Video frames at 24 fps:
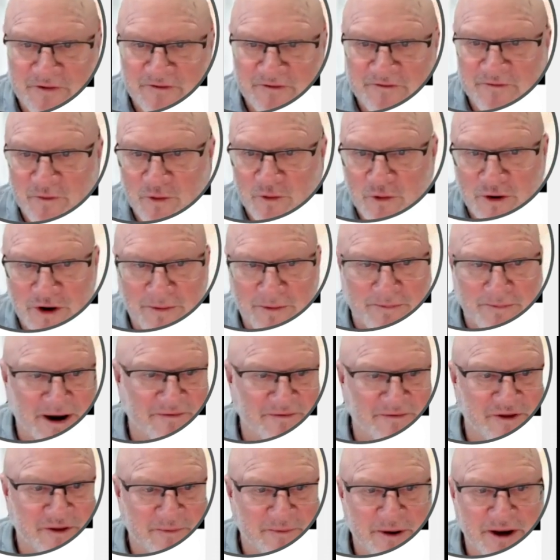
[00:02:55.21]
4 and
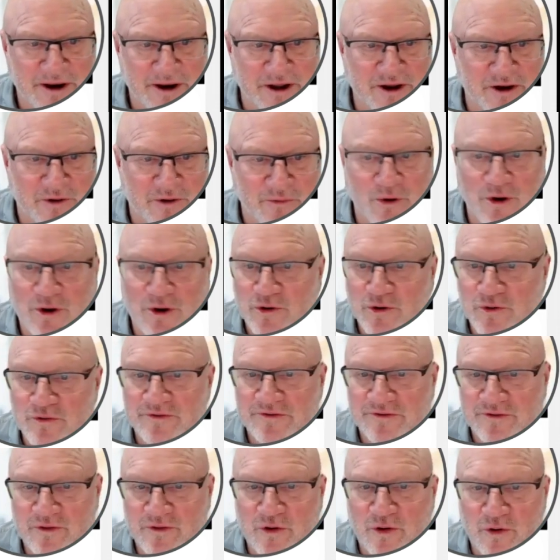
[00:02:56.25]
above, depending on what your
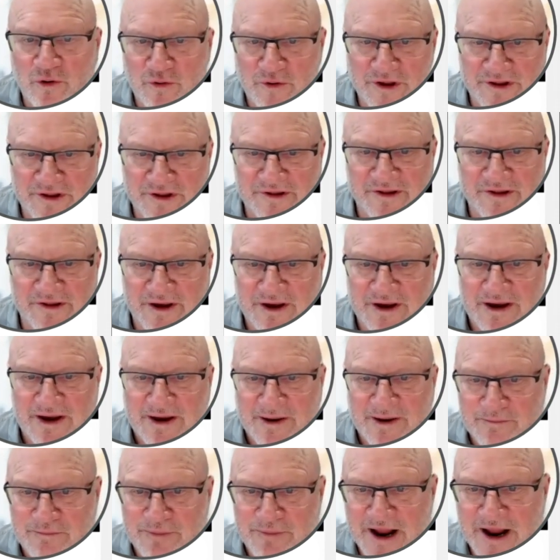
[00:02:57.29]
score is.
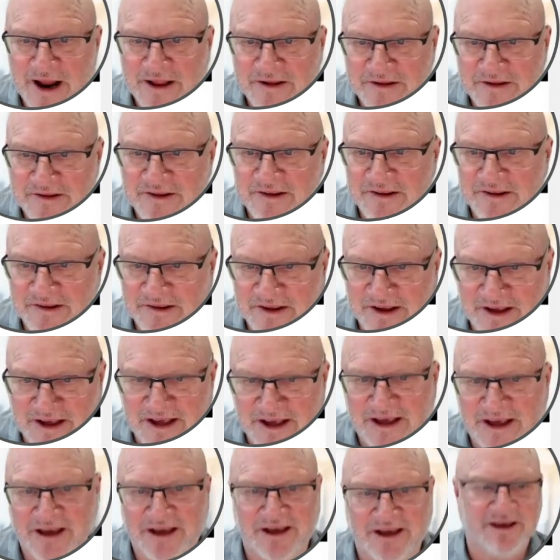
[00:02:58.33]
Practice is the
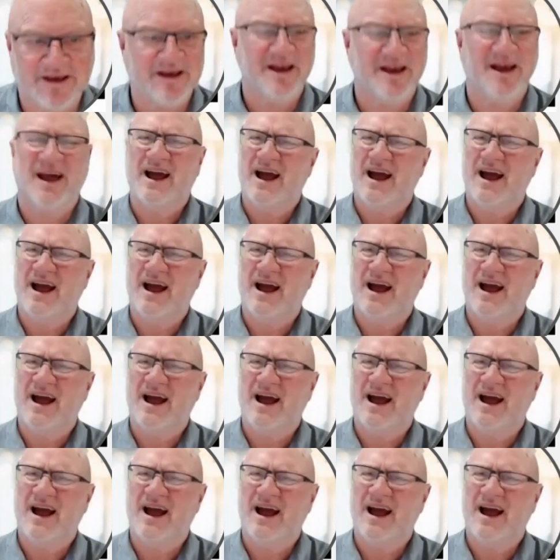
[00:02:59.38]
key.